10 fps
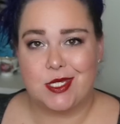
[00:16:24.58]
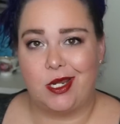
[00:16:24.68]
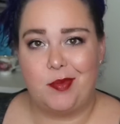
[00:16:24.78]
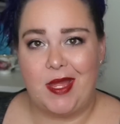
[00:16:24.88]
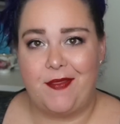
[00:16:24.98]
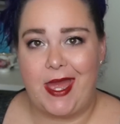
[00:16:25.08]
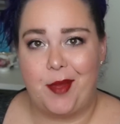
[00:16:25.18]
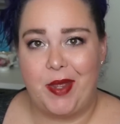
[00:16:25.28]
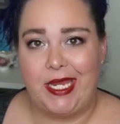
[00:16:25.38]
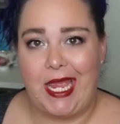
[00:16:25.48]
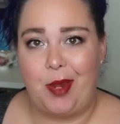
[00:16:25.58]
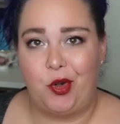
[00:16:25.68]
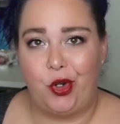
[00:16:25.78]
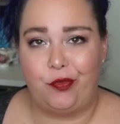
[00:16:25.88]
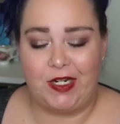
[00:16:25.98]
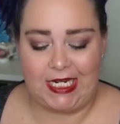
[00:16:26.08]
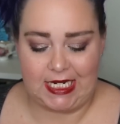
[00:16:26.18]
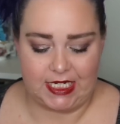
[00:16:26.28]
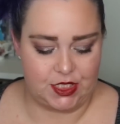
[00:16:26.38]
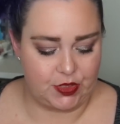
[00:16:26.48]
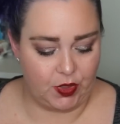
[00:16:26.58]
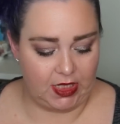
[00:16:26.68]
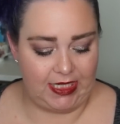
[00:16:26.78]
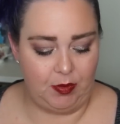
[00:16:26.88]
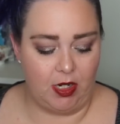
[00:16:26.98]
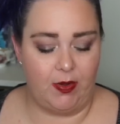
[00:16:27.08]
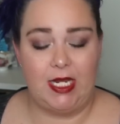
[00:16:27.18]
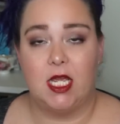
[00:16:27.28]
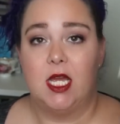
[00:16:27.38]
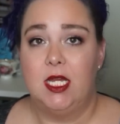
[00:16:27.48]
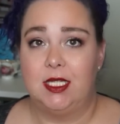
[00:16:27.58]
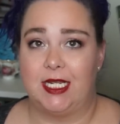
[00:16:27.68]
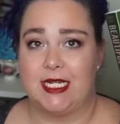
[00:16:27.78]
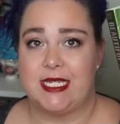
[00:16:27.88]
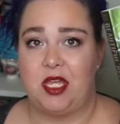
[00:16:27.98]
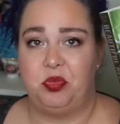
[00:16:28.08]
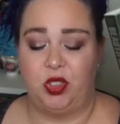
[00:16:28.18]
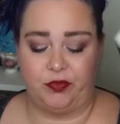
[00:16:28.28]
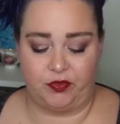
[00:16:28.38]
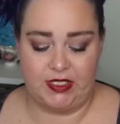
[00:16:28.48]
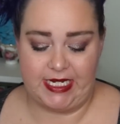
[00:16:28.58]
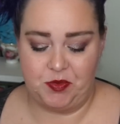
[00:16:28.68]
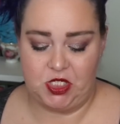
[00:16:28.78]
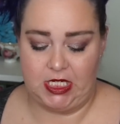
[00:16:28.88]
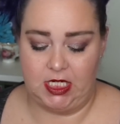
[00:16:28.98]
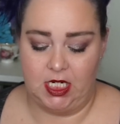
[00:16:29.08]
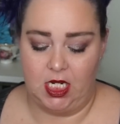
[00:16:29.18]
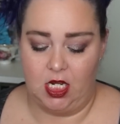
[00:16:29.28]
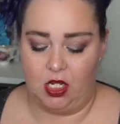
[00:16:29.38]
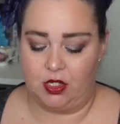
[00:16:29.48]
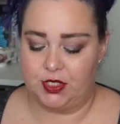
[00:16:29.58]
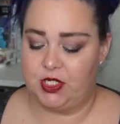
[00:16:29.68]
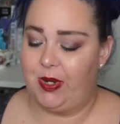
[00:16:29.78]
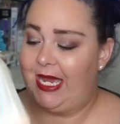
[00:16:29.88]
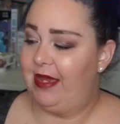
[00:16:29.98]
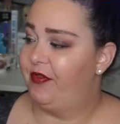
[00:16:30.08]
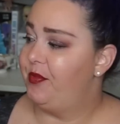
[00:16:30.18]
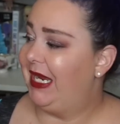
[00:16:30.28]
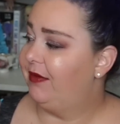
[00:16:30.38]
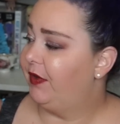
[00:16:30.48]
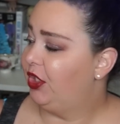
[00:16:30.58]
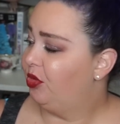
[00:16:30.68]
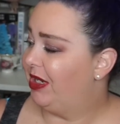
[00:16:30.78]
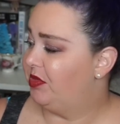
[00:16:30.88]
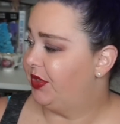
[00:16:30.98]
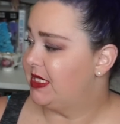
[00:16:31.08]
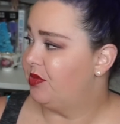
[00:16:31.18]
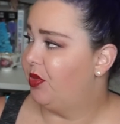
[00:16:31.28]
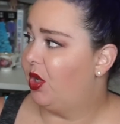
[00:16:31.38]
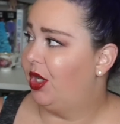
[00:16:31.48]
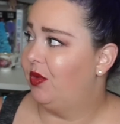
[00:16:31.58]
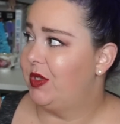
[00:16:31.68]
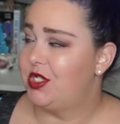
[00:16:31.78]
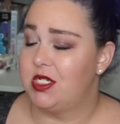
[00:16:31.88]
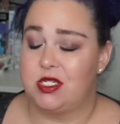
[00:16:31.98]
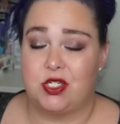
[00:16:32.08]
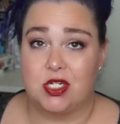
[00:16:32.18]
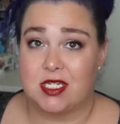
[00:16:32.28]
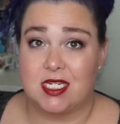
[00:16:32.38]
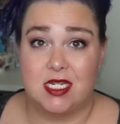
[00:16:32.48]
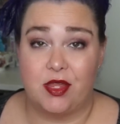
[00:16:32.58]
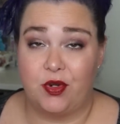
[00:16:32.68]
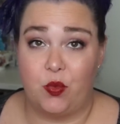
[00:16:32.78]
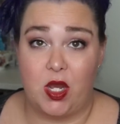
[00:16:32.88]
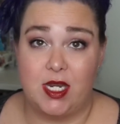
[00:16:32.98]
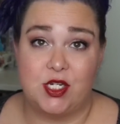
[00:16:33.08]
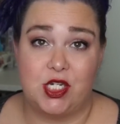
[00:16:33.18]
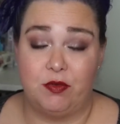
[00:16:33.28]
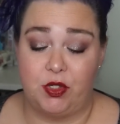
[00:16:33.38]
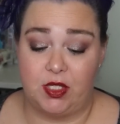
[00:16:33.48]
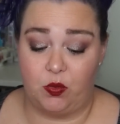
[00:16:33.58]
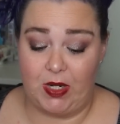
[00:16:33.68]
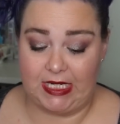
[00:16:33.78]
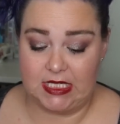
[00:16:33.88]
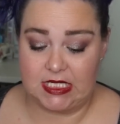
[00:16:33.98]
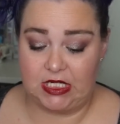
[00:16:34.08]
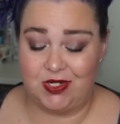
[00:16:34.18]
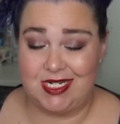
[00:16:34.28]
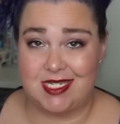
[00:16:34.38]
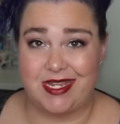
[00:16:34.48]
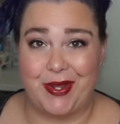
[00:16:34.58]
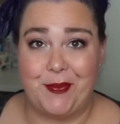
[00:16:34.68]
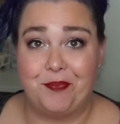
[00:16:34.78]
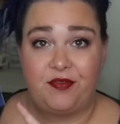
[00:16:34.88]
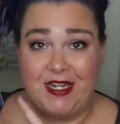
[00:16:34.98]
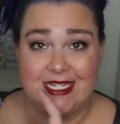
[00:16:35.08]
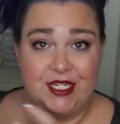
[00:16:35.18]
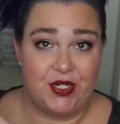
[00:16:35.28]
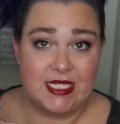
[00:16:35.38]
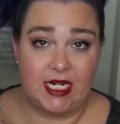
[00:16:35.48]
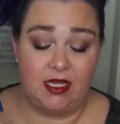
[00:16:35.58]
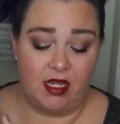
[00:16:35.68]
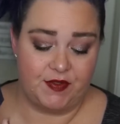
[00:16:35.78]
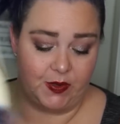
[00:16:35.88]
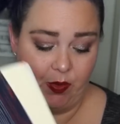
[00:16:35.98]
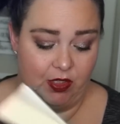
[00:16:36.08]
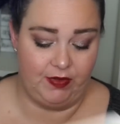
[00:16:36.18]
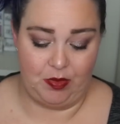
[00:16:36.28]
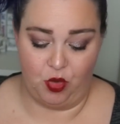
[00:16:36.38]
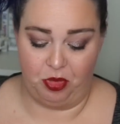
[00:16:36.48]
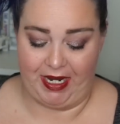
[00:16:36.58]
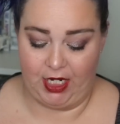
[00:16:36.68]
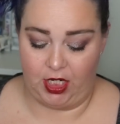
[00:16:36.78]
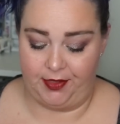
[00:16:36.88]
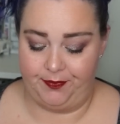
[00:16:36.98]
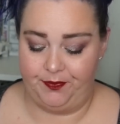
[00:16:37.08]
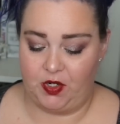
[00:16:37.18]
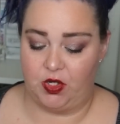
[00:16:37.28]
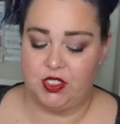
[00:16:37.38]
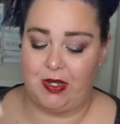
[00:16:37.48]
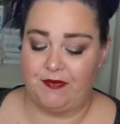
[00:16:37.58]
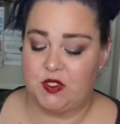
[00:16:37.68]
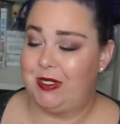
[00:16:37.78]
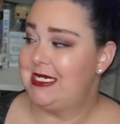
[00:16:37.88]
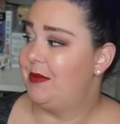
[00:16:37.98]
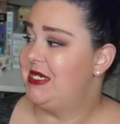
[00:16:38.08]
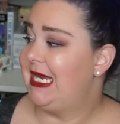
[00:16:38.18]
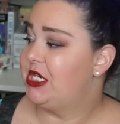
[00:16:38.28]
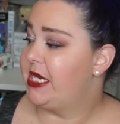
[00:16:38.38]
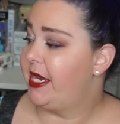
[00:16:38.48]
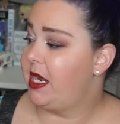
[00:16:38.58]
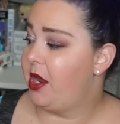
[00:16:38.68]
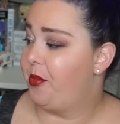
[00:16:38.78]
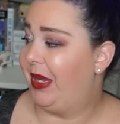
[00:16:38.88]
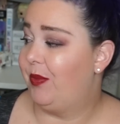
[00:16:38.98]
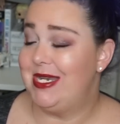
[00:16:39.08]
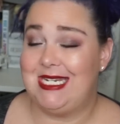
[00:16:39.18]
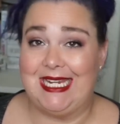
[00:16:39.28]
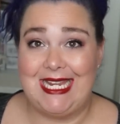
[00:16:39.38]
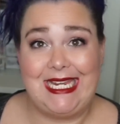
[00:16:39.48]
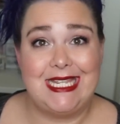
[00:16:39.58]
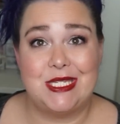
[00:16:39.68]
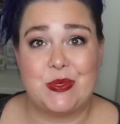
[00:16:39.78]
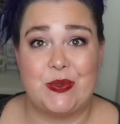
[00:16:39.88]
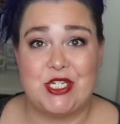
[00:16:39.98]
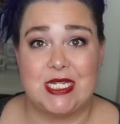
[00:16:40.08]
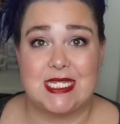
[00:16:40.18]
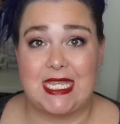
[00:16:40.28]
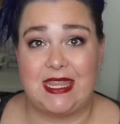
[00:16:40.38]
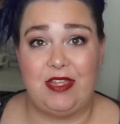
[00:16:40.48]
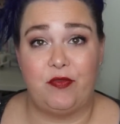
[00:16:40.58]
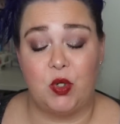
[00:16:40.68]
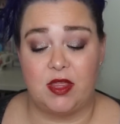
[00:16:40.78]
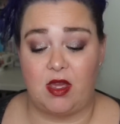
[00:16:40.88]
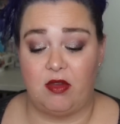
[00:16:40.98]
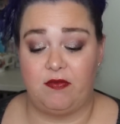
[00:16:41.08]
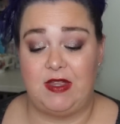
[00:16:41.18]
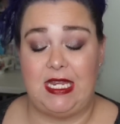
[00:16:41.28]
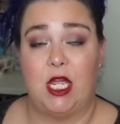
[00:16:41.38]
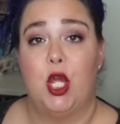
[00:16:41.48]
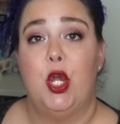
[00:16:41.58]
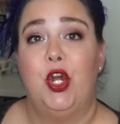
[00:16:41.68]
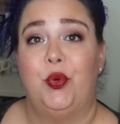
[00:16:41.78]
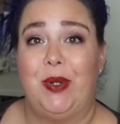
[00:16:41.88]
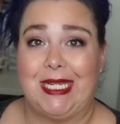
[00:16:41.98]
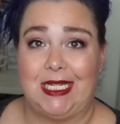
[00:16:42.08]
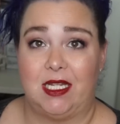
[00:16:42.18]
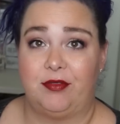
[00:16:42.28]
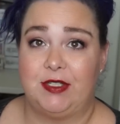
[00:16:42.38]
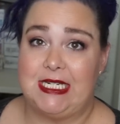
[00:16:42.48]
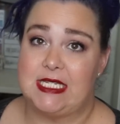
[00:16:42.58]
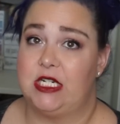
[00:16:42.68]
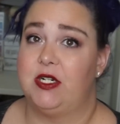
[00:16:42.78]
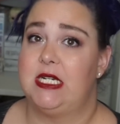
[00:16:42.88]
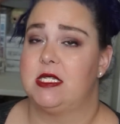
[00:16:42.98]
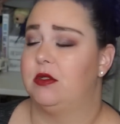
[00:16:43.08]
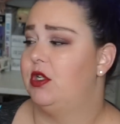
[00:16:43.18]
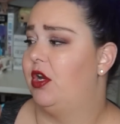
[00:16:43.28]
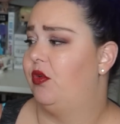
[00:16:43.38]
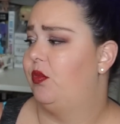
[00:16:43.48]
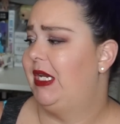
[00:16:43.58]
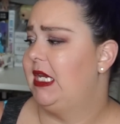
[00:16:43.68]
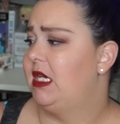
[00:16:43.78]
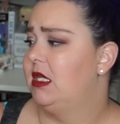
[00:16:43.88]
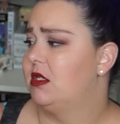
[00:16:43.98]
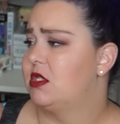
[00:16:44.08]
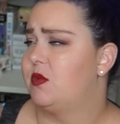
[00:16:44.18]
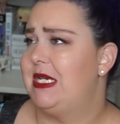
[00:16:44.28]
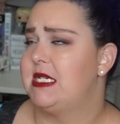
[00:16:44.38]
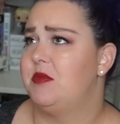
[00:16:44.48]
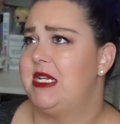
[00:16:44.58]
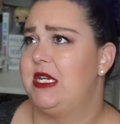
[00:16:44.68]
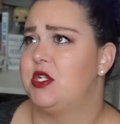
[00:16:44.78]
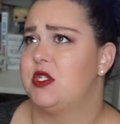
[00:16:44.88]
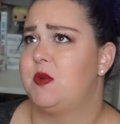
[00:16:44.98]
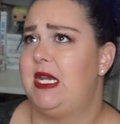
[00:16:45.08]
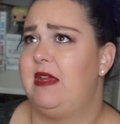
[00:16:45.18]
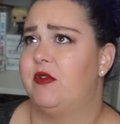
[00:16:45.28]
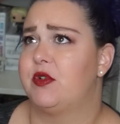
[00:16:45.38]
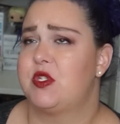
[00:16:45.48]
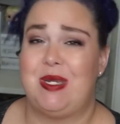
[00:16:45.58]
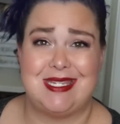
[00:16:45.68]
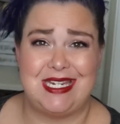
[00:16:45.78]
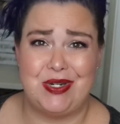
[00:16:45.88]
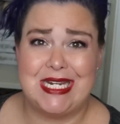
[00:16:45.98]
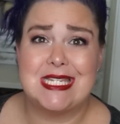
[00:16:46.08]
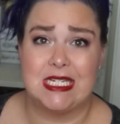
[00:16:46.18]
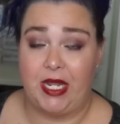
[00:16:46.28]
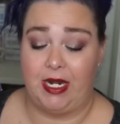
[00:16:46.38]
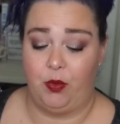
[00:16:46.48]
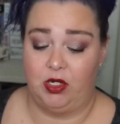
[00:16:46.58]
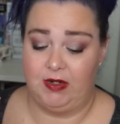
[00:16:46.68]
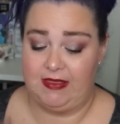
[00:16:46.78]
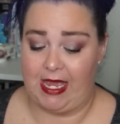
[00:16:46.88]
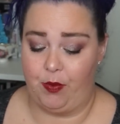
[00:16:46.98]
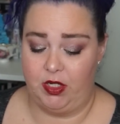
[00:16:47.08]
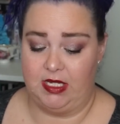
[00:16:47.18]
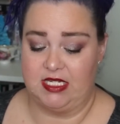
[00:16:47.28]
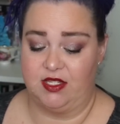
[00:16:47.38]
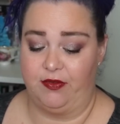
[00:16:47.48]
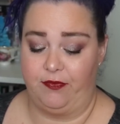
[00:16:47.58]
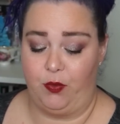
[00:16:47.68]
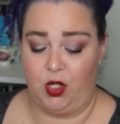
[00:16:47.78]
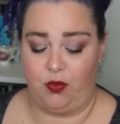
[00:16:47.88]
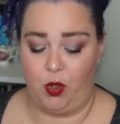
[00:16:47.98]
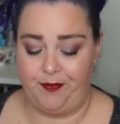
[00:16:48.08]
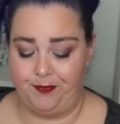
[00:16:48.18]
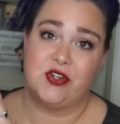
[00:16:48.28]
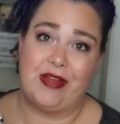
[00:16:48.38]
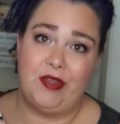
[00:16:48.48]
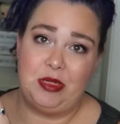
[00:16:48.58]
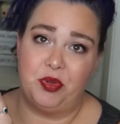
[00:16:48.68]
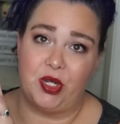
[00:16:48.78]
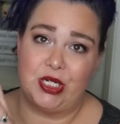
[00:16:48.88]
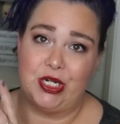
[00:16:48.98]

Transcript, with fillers: Sorry about that. My camera overheated. So we're going to keep going. Like I said, Beautiful Redemption. Also have Made For You by Melissa Marr, which is just another one. She wrote the Wicked series, um, Face series that I love, so I want to read more by her. Also have Sweet Temptation by Wendy Higgins, which is the fourth of the Wicked Lovely series, or no, Wicked Sweet Temptation, Sweet Evil, Sweet series, and I want to read that one. That's the fourth one. Traveling Book,